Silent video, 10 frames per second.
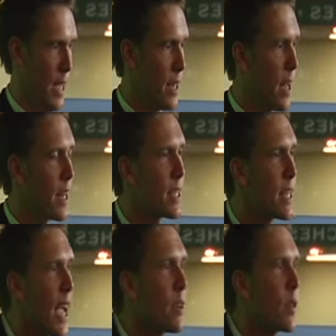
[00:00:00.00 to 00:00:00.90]
Not a
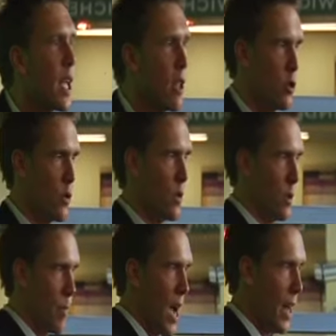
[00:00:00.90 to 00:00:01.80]
sign of cancer in her
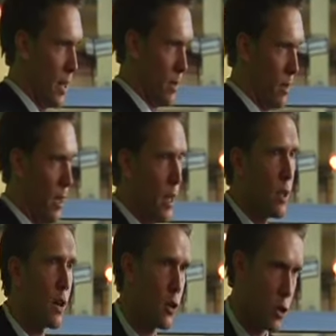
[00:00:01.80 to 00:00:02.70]
body.
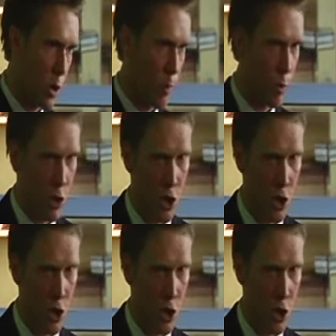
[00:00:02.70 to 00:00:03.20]
Dr. Chopra was